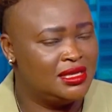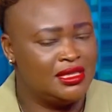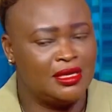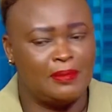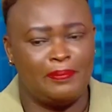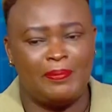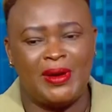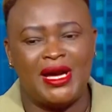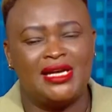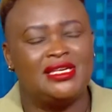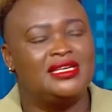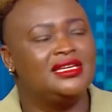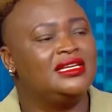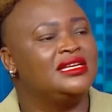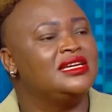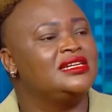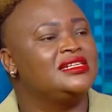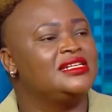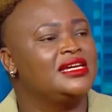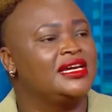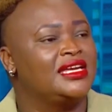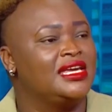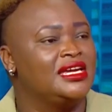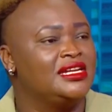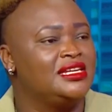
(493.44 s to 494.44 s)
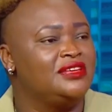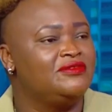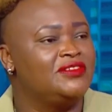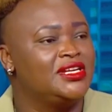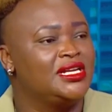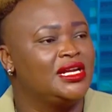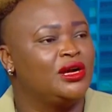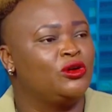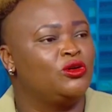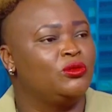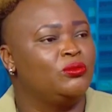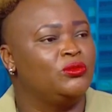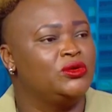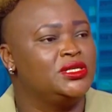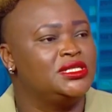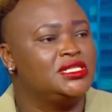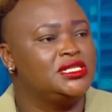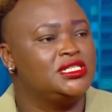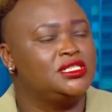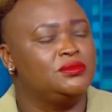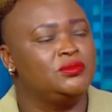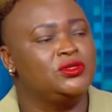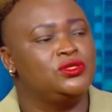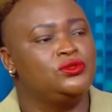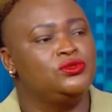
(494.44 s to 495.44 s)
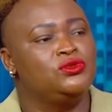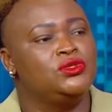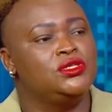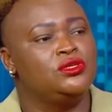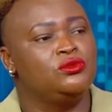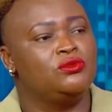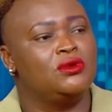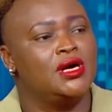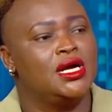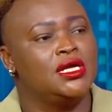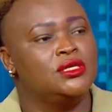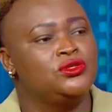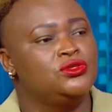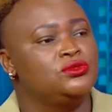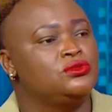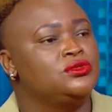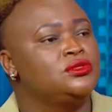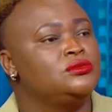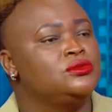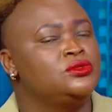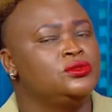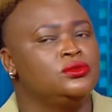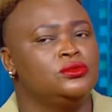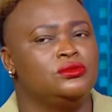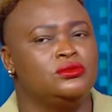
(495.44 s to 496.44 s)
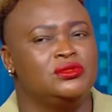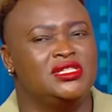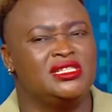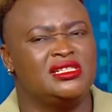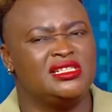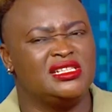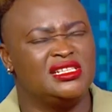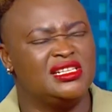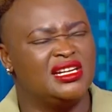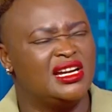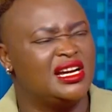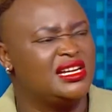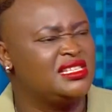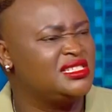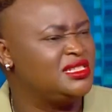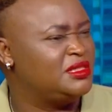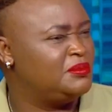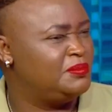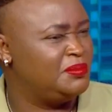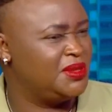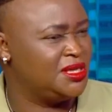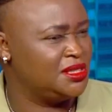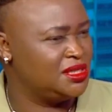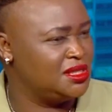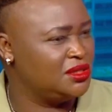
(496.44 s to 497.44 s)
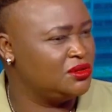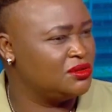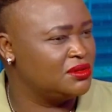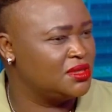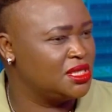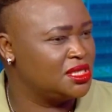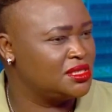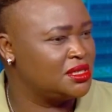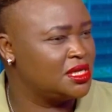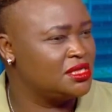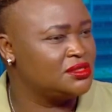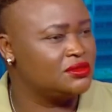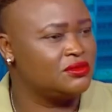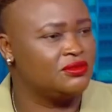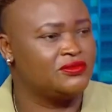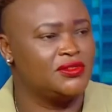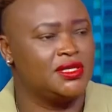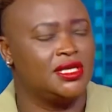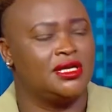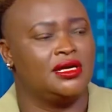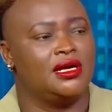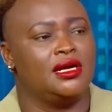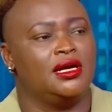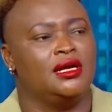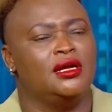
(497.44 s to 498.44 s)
The parking area can even accommodate between 1 to 2, 3 cars, depending on the size of the car.